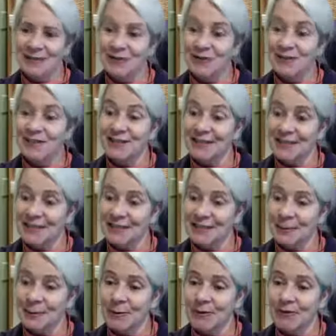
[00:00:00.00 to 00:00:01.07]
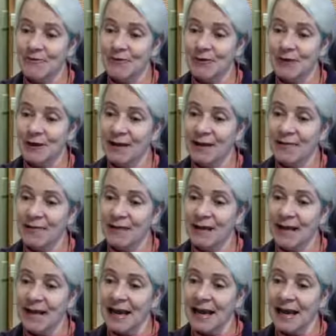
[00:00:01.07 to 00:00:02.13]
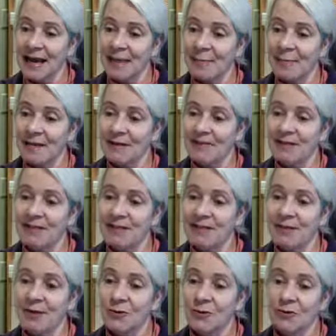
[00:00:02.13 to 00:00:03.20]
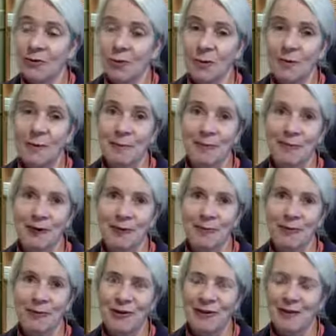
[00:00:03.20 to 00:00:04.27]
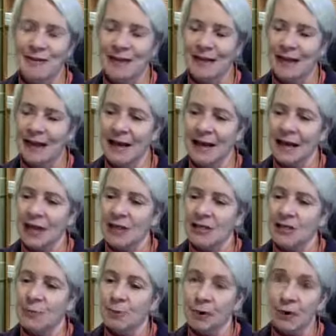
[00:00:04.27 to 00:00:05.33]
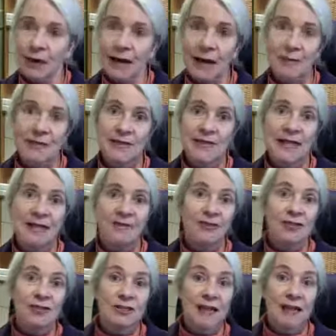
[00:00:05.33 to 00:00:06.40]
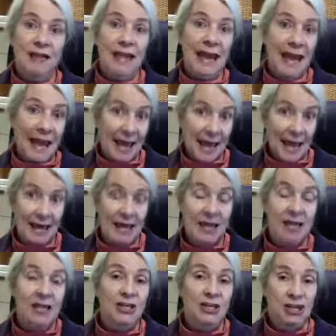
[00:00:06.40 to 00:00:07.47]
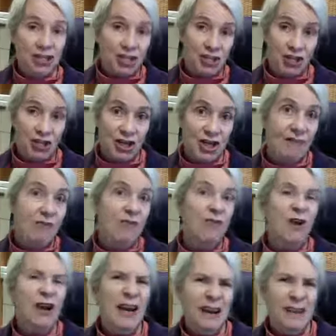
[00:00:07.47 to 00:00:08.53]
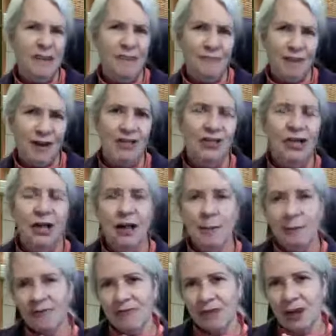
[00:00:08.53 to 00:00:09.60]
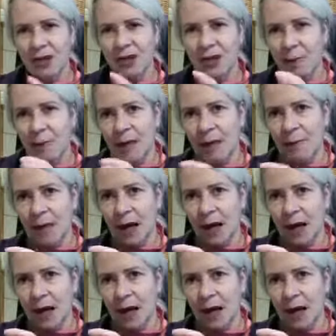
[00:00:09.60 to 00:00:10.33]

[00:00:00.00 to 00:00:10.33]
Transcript: her son to sweep off her greenhouse. I can't believe the snow. It's warmed up in Grand Prairie slightly. So, Bonnie, I would say if your son can, just shake if you've got anything fragile. And by fragile, I mean